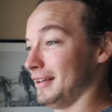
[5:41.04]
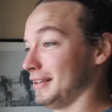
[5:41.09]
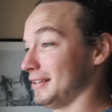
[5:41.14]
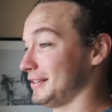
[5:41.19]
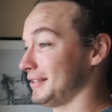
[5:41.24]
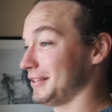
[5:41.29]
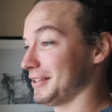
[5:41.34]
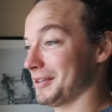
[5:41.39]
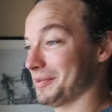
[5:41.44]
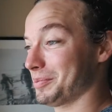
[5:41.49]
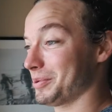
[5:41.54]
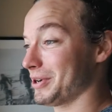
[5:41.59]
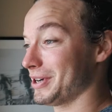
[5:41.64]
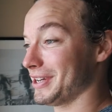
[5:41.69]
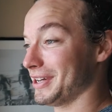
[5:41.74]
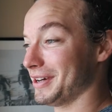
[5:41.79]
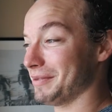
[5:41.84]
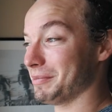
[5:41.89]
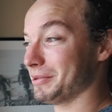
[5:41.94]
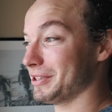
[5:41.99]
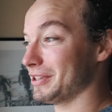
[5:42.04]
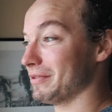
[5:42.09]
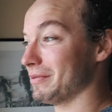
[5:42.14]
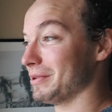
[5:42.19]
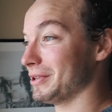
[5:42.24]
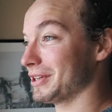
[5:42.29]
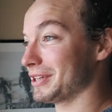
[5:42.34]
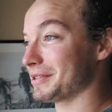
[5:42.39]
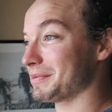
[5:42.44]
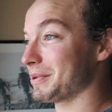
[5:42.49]
Still a pretty
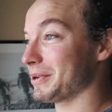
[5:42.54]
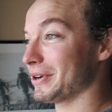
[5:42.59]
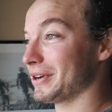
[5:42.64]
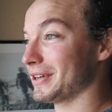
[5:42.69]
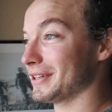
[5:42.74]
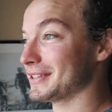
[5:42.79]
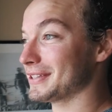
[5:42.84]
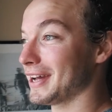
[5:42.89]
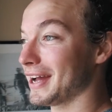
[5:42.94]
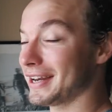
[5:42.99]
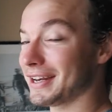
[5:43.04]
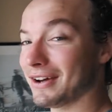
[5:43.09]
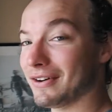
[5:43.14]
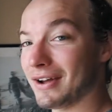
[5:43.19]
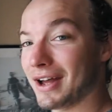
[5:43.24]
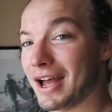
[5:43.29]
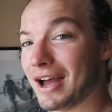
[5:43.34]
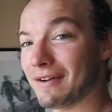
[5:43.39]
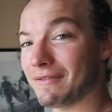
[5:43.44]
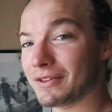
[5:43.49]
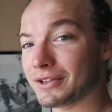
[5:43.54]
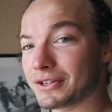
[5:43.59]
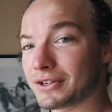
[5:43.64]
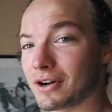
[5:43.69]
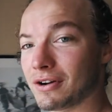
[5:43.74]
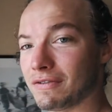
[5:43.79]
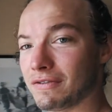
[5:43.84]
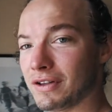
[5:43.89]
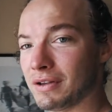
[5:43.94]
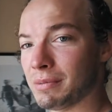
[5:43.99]
unbelievable experience. I don't have the
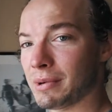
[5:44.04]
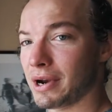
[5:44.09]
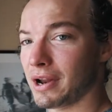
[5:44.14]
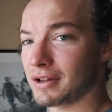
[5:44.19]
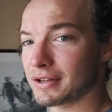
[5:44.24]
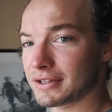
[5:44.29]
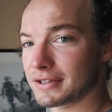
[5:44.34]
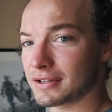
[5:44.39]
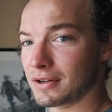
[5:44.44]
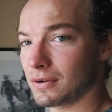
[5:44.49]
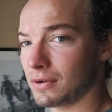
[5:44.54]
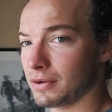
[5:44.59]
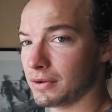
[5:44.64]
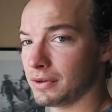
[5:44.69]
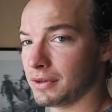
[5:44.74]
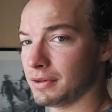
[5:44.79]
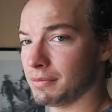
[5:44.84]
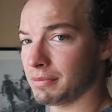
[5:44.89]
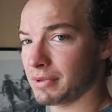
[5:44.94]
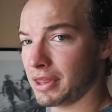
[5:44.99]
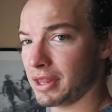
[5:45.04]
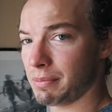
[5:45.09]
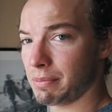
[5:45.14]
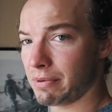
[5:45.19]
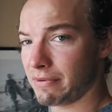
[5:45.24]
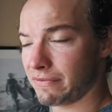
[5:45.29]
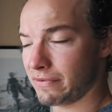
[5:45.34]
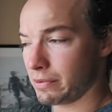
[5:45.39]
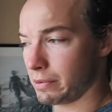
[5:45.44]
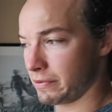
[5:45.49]
trophy, but I'll just hold the
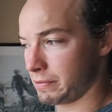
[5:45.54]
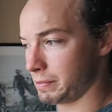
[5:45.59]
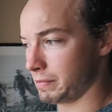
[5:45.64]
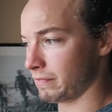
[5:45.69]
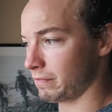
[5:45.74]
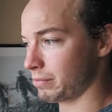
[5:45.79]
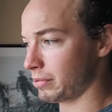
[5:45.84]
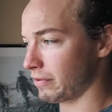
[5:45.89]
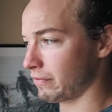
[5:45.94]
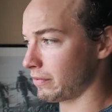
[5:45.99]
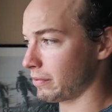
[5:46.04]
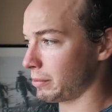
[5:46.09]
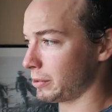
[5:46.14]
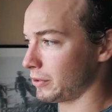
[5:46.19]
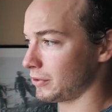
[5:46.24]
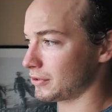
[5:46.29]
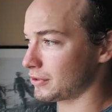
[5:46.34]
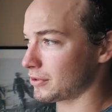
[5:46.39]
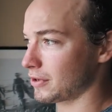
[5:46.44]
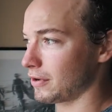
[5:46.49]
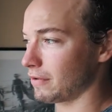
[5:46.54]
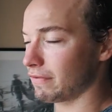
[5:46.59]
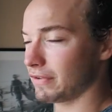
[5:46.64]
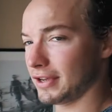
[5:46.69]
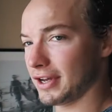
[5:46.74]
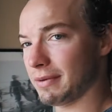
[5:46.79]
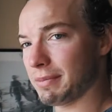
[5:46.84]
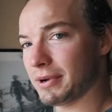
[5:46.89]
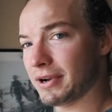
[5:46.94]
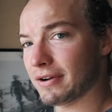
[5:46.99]
proverbial
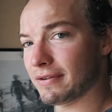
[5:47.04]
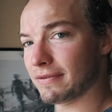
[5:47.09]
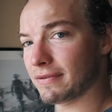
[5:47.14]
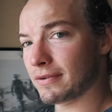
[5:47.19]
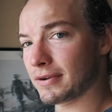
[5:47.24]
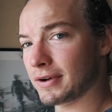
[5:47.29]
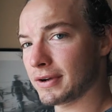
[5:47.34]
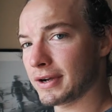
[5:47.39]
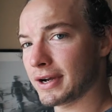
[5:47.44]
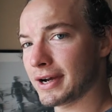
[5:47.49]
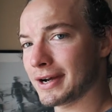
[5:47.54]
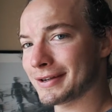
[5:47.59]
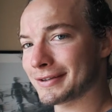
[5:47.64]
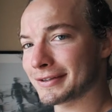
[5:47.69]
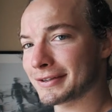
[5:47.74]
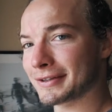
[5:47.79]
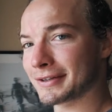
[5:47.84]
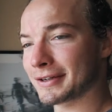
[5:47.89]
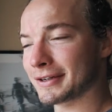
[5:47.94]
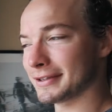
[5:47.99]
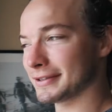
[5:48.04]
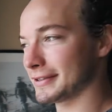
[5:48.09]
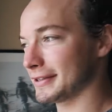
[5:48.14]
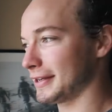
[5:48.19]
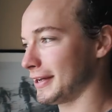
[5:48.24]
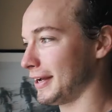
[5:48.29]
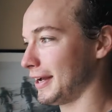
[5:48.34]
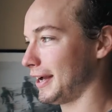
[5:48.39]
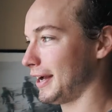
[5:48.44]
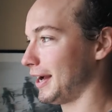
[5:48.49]
trophy up here for you guys, because
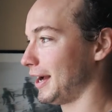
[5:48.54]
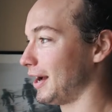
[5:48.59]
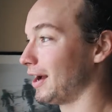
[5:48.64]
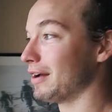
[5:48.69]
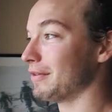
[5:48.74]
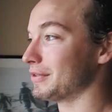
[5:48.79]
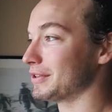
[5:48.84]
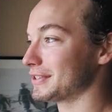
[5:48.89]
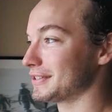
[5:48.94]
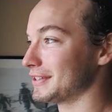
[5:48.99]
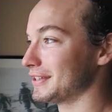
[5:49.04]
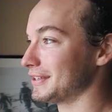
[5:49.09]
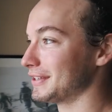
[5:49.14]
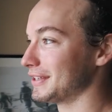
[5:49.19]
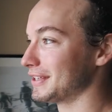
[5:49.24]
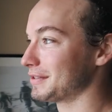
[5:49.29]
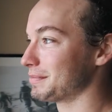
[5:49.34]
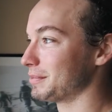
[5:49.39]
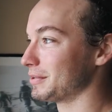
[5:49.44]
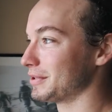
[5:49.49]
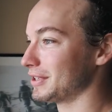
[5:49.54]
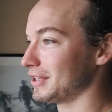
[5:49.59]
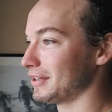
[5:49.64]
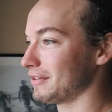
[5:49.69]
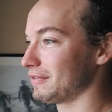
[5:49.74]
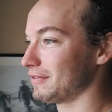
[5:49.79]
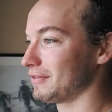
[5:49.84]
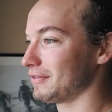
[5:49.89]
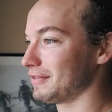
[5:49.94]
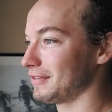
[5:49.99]
I'm just in
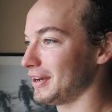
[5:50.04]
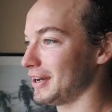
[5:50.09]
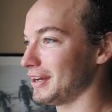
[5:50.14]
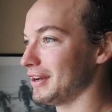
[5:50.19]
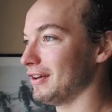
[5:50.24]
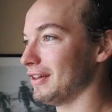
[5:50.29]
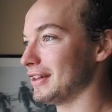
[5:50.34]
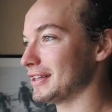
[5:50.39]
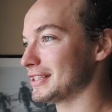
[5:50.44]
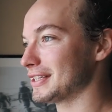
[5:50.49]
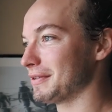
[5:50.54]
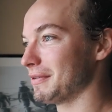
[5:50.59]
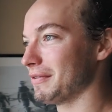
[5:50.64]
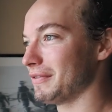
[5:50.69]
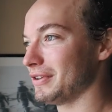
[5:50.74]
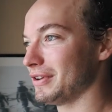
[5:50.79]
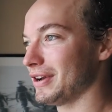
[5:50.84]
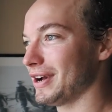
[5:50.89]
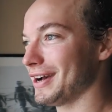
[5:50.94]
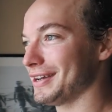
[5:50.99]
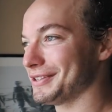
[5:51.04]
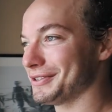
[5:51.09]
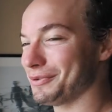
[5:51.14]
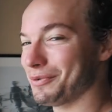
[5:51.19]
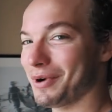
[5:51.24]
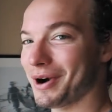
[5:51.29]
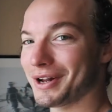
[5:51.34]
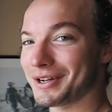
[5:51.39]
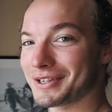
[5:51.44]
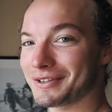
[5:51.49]
disbelief. I know that some of you guys who
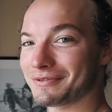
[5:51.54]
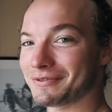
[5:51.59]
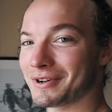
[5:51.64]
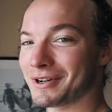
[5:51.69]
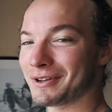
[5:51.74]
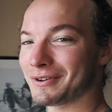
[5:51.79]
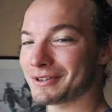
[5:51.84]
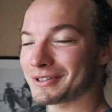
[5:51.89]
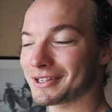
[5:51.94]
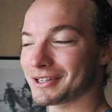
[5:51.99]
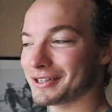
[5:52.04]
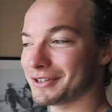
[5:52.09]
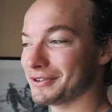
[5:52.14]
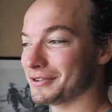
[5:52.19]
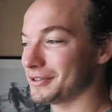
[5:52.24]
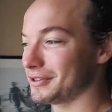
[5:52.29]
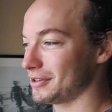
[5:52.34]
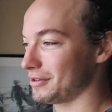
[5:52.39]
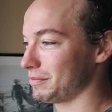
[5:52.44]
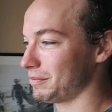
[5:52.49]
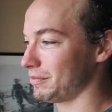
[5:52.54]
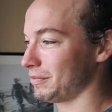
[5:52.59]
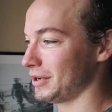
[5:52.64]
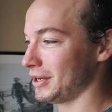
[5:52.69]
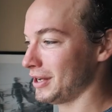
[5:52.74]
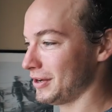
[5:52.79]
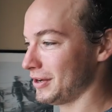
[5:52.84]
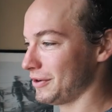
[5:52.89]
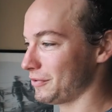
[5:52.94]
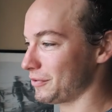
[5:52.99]
watch and follow us on YouTube
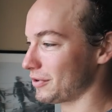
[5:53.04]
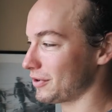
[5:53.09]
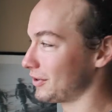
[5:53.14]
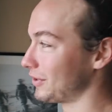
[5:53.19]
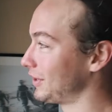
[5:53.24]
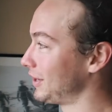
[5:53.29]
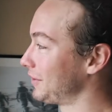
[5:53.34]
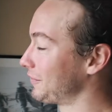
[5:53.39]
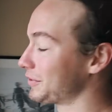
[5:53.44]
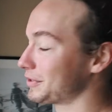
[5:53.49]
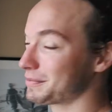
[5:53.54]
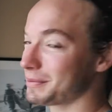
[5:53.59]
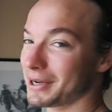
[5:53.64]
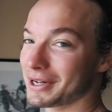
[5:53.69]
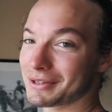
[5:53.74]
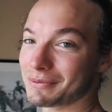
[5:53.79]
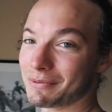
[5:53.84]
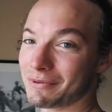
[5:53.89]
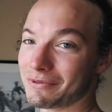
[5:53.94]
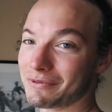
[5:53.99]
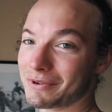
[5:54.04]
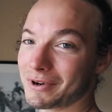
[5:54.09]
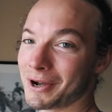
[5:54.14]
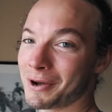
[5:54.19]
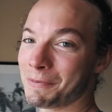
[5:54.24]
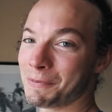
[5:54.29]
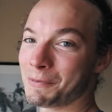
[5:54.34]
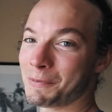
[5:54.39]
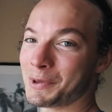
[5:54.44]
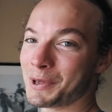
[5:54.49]
were responsible for
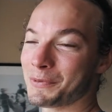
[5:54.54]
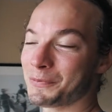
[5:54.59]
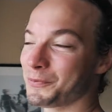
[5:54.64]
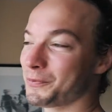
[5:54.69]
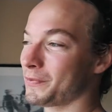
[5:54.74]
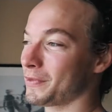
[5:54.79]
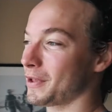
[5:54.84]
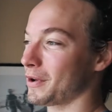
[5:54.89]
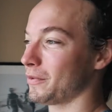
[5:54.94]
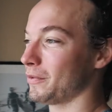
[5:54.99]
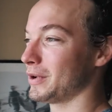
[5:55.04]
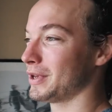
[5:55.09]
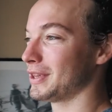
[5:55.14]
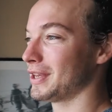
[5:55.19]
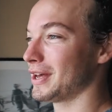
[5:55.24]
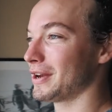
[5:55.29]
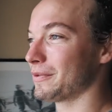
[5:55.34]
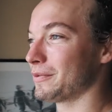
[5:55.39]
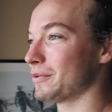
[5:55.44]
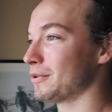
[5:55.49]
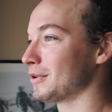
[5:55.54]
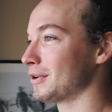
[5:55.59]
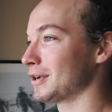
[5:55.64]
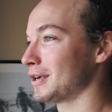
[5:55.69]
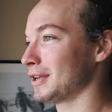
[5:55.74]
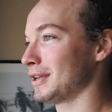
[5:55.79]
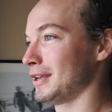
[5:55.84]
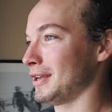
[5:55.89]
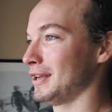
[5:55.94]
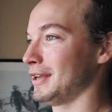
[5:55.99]
helping me win that
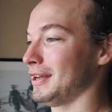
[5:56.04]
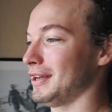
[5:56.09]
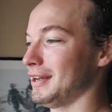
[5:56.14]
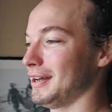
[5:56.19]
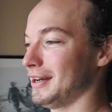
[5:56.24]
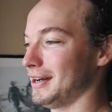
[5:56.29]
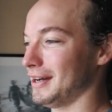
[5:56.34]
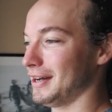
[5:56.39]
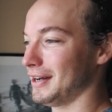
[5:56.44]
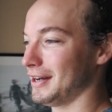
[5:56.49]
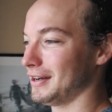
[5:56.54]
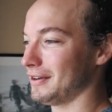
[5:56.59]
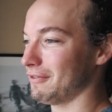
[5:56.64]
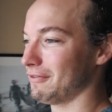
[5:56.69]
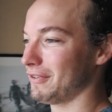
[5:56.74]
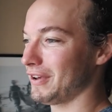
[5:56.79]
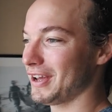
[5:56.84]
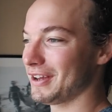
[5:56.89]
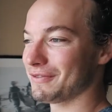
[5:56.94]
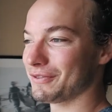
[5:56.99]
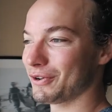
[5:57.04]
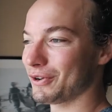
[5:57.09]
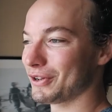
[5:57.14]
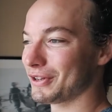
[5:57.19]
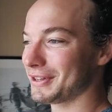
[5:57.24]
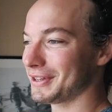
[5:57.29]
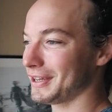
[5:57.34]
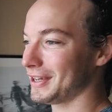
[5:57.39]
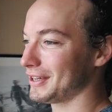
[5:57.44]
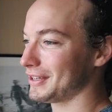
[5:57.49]
award. Fan
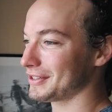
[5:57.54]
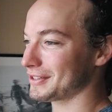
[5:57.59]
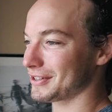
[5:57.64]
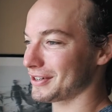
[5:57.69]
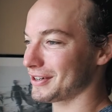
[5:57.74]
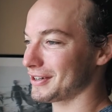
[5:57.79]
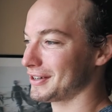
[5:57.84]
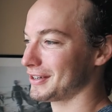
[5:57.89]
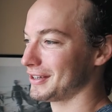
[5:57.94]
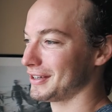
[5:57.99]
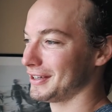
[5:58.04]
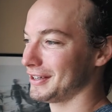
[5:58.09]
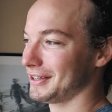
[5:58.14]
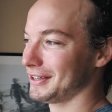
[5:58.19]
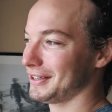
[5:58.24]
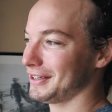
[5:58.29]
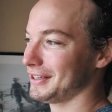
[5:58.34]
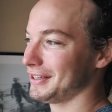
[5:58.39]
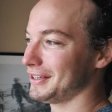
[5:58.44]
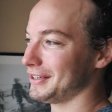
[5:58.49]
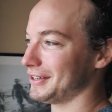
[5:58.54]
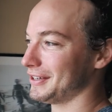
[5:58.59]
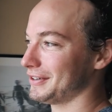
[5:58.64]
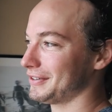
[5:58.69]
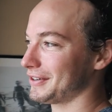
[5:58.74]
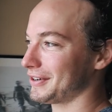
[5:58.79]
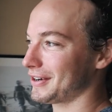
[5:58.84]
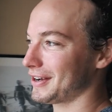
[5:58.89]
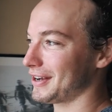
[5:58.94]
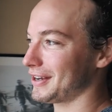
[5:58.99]
voted things are, you
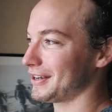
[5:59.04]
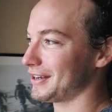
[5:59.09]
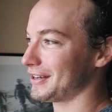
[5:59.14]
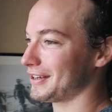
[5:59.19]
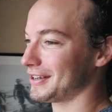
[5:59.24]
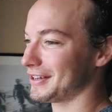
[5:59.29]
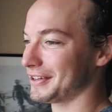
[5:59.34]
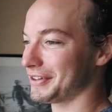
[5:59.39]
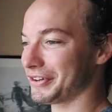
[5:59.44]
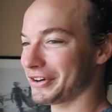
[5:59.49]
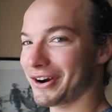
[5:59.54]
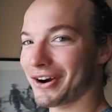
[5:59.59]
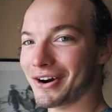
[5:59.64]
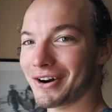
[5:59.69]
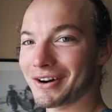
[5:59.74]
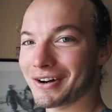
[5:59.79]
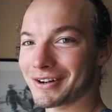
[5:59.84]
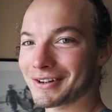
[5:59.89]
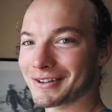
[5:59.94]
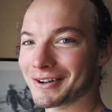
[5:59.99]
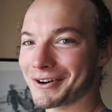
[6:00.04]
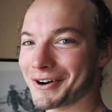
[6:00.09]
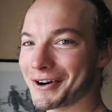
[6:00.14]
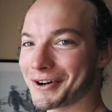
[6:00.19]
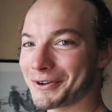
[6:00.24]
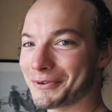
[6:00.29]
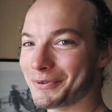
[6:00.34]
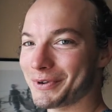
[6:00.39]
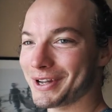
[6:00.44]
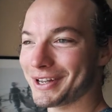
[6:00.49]
know, they're hard
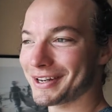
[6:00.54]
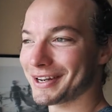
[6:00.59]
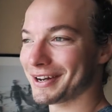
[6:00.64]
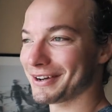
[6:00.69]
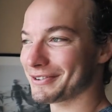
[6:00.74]
to win.